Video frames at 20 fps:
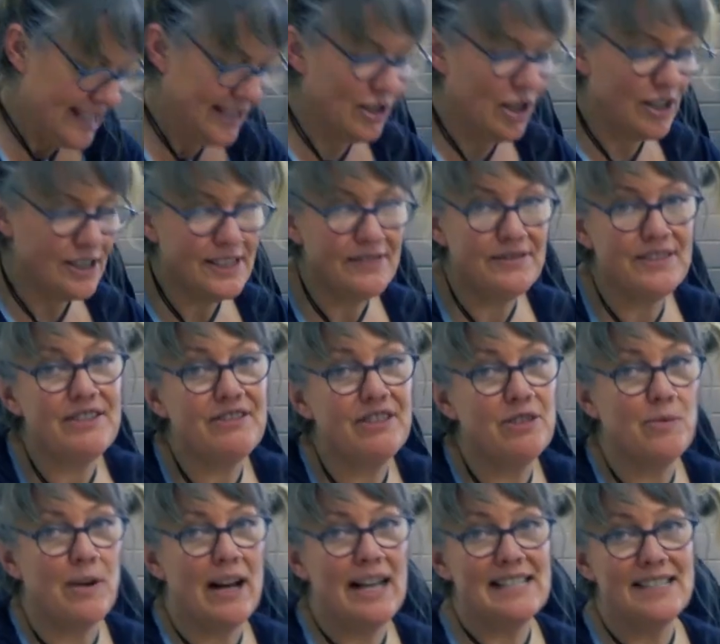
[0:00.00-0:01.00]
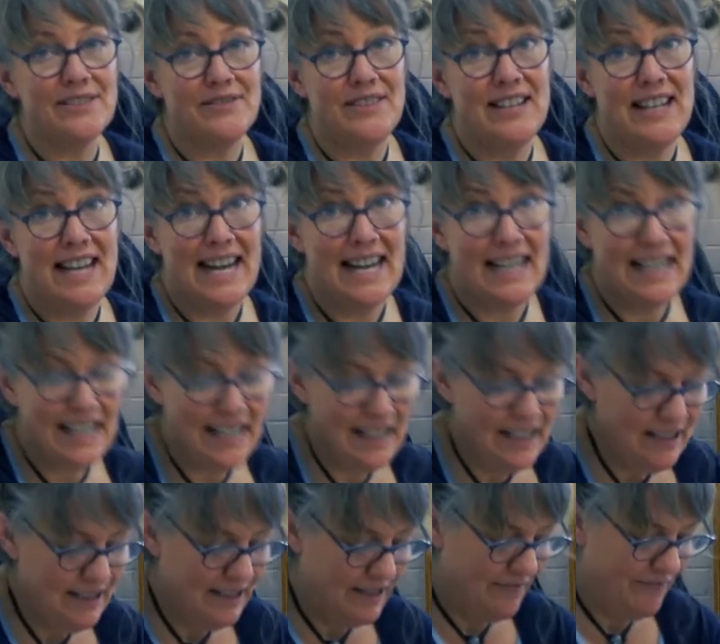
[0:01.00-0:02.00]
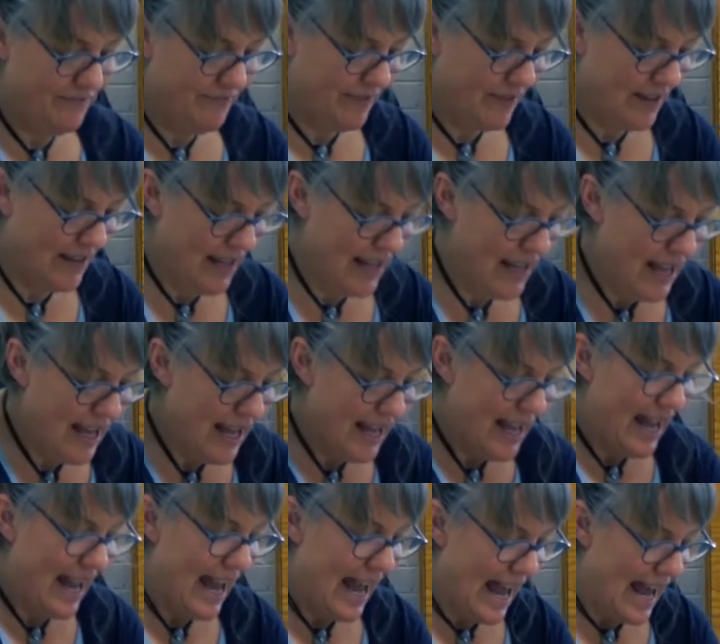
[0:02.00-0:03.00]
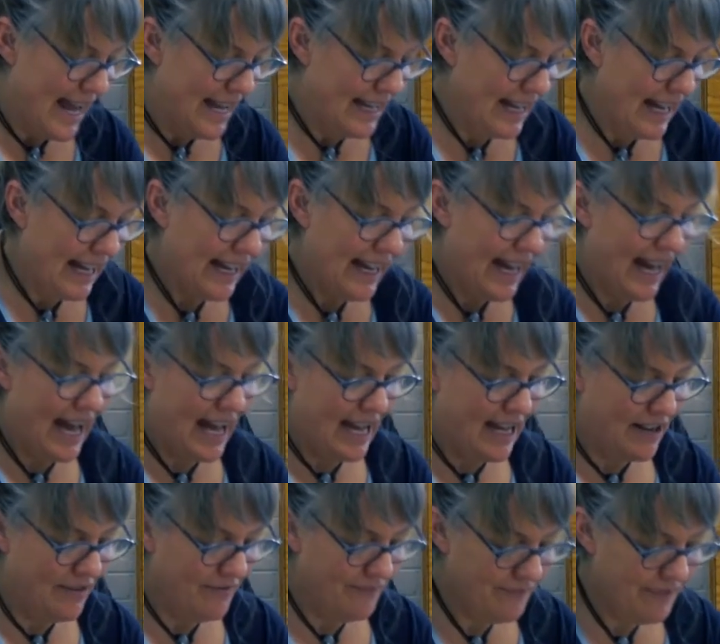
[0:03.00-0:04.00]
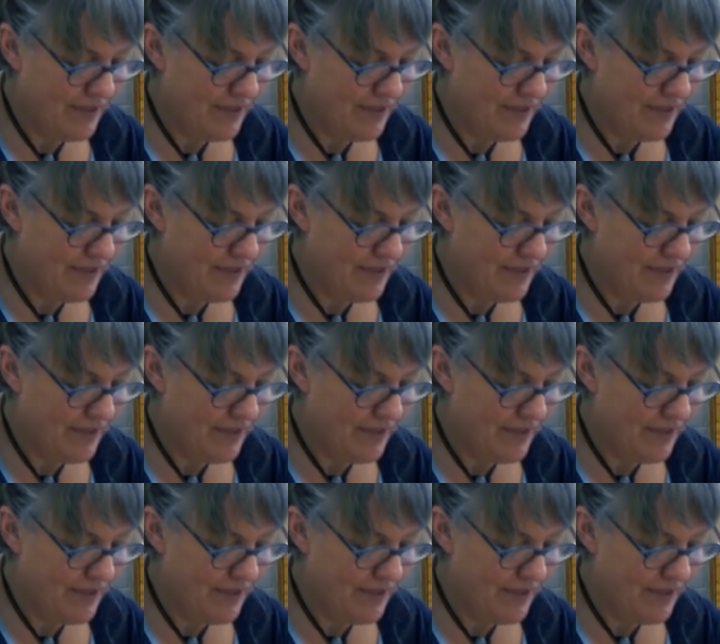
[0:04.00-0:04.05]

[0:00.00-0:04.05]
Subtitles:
lots of different ways of kneading, and again,